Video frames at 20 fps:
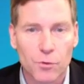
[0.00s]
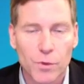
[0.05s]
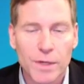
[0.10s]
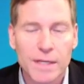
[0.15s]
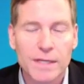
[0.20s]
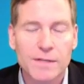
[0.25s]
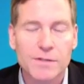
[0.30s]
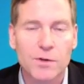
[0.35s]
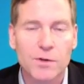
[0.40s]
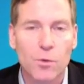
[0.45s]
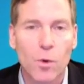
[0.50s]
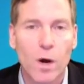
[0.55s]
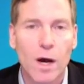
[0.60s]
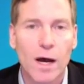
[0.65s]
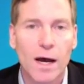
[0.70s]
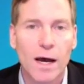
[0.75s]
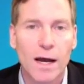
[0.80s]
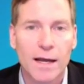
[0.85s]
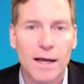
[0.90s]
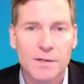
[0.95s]
the reason
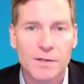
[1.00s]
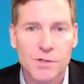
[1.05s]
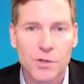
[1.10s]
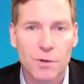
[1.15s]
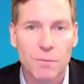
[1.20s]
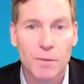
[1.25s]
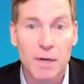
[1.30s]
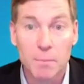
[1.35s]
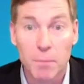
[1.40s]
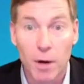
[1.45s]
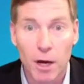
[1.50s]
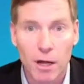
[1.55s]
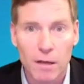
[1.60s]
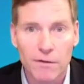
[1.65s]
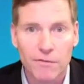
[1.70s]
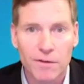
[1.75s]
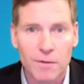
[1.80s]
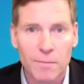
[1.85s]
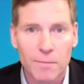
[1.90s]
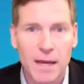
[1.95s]
why so many
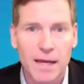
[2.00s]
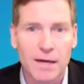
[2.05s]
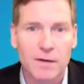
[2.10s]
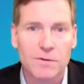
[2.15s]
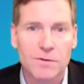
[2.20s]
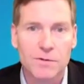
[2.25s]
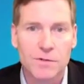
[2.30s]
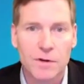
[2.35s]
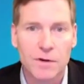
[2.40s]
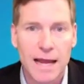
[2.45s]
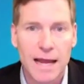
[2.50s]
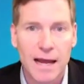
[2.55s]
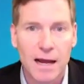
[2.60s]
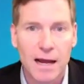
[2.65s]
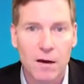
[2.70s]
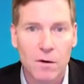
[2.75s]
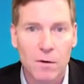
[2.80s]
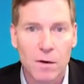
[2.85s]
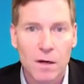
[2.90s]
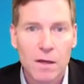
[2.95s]
policymakers are
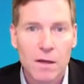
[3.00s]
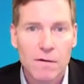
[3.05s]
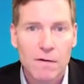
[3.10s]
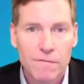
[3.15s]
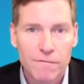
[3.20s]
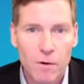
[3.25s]
now